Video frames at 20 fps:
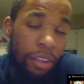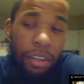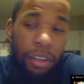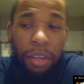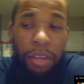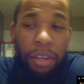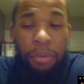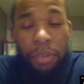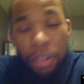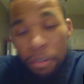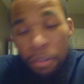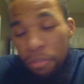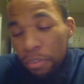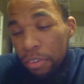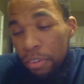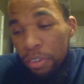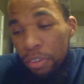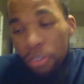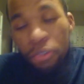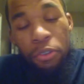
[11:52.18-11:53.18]
Without
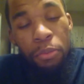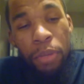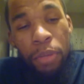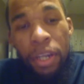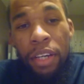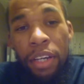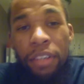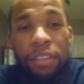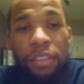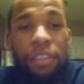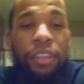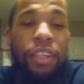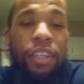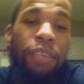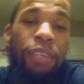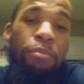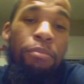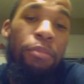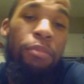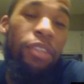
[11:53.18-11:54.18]
further ado, man.
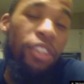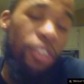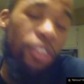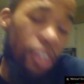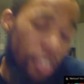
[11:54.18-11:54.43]
Mr.